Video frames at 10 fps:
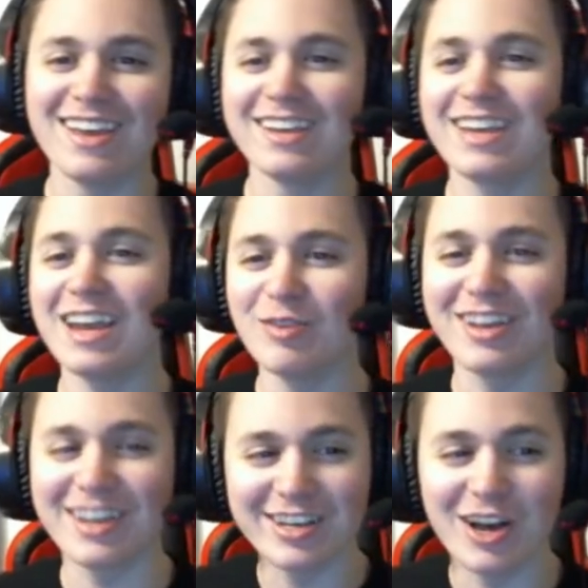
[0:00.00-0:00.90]
Can't
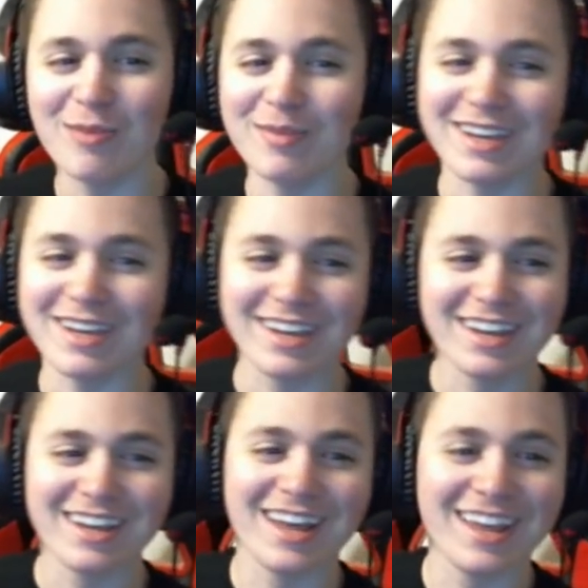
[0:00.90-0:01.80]
really call me
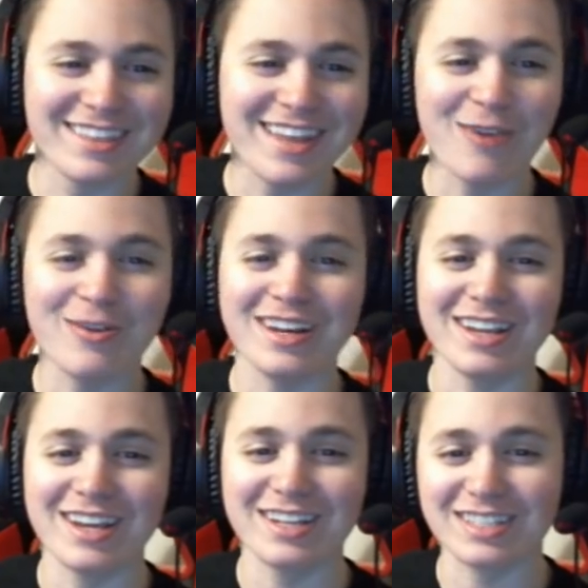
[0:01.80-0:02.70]
that when
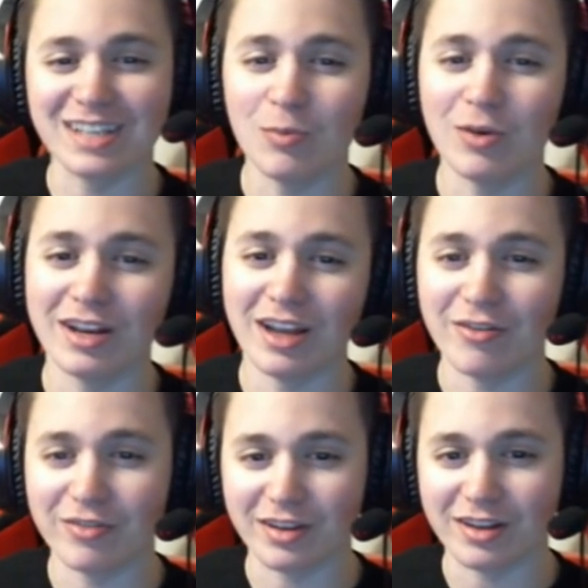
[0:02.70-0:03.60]
it's someone
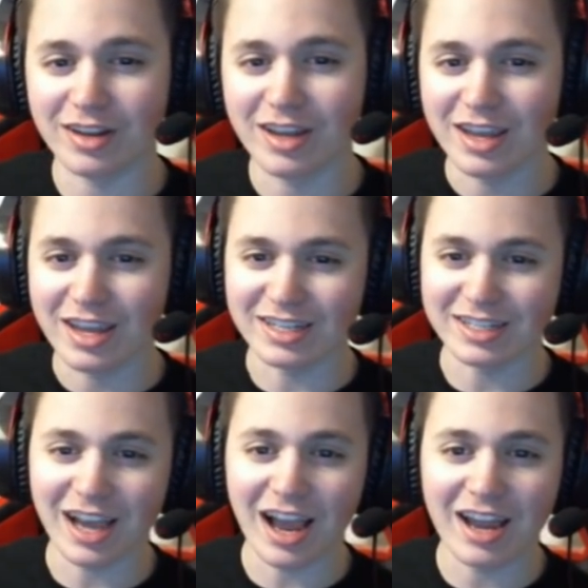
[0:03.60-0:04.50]
of his
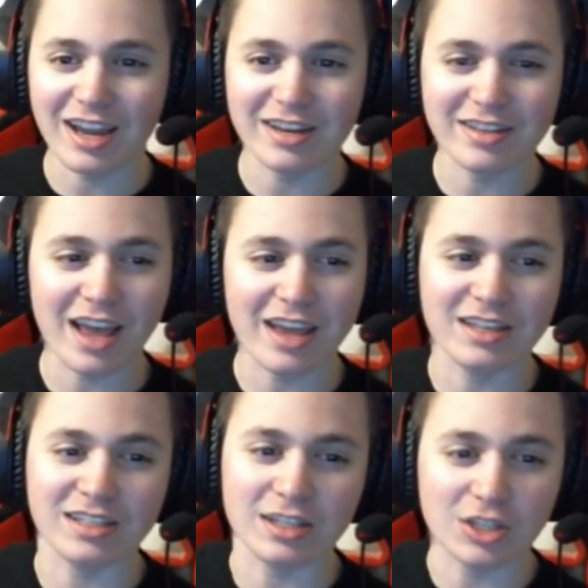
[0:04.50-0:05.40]
kind that
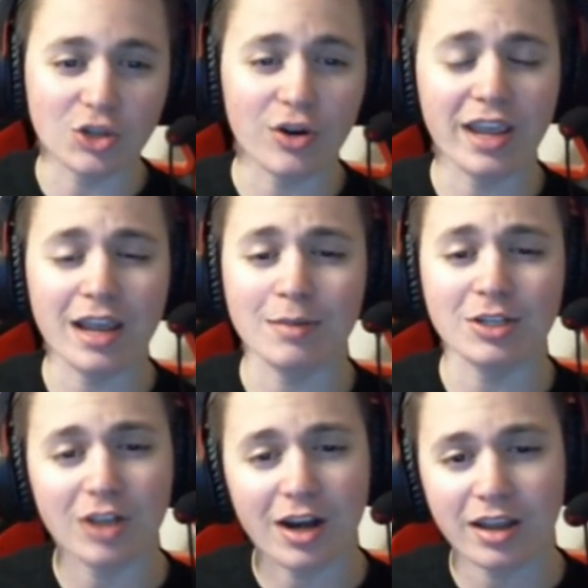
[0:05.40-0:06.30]
is destroying
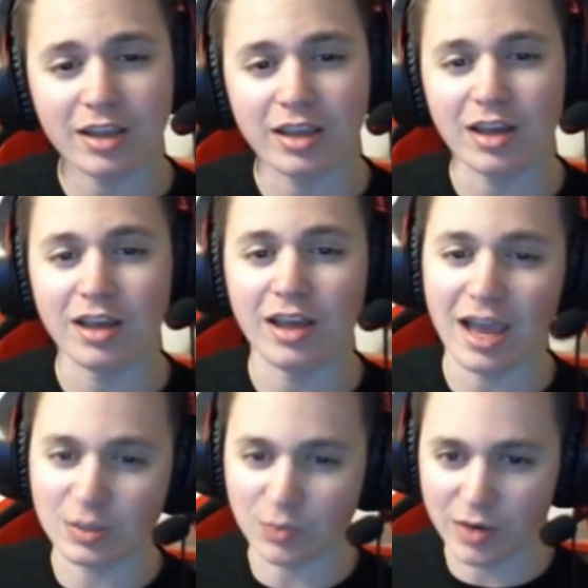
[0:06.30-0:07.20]
Animatronica
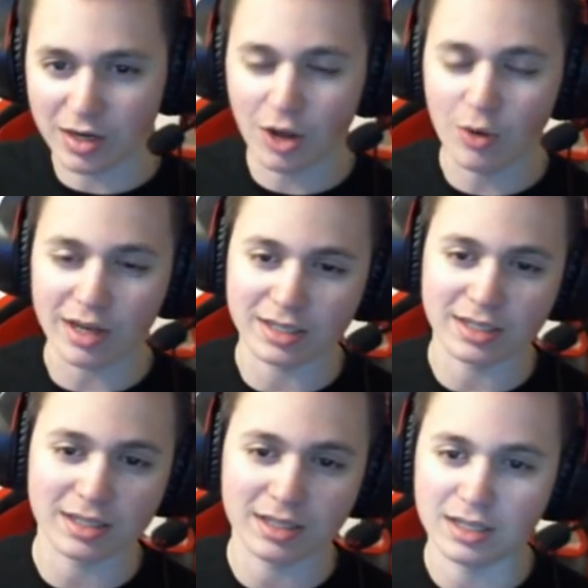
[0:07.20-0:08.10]
as we know it.